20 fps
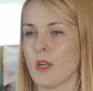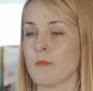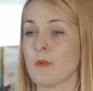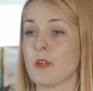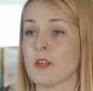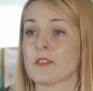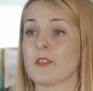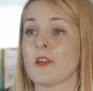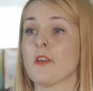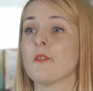
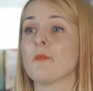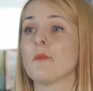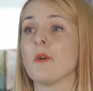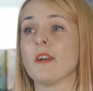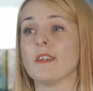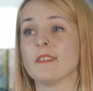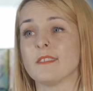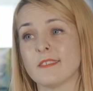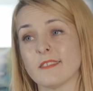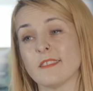because
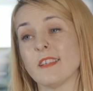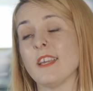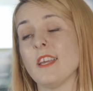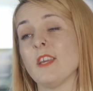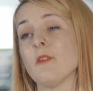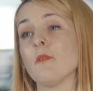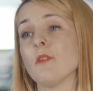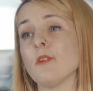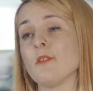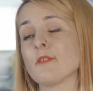otherwise
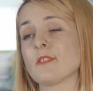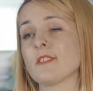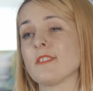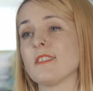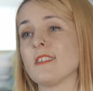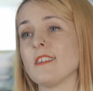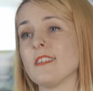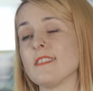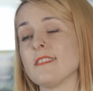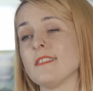it will
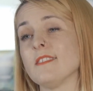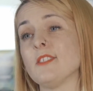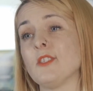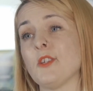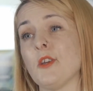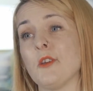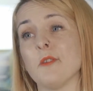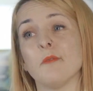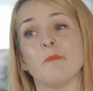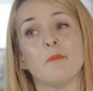oxidize and
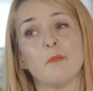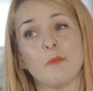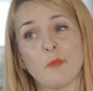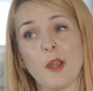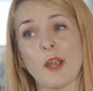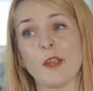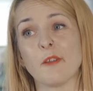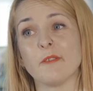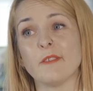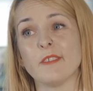turn
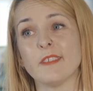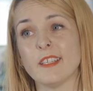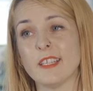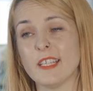brown.